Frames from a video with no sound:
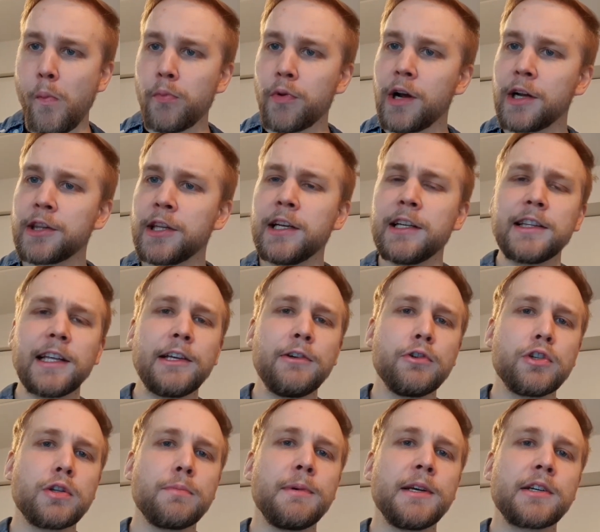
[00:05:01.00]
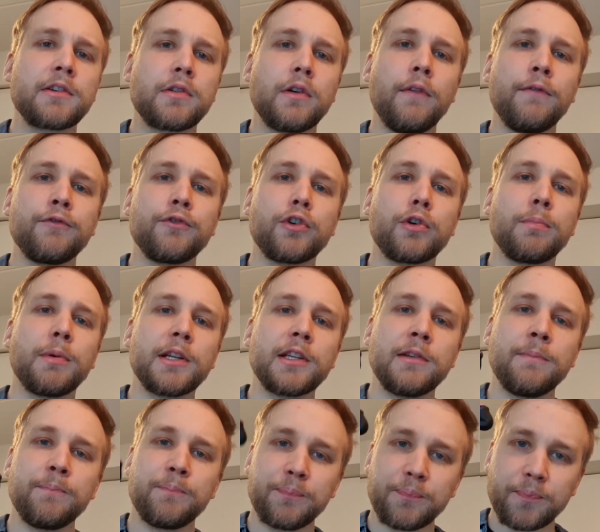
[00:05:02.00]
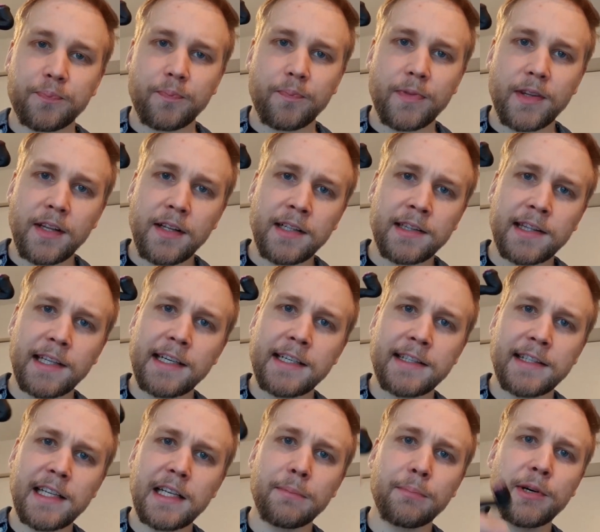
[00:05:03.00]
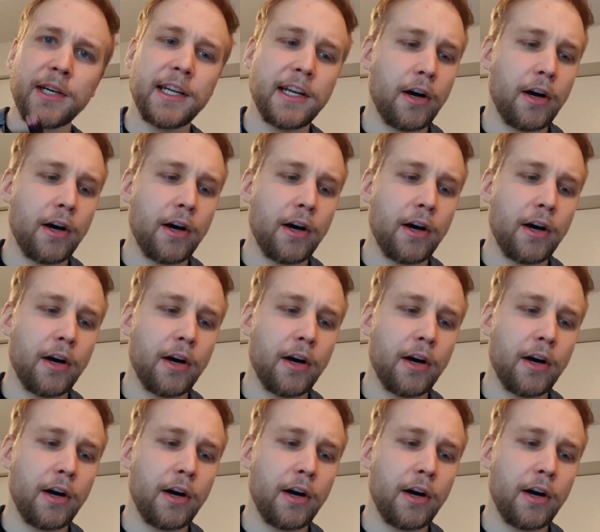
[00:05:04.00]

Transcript: I think they used to be softer, but they're still pretty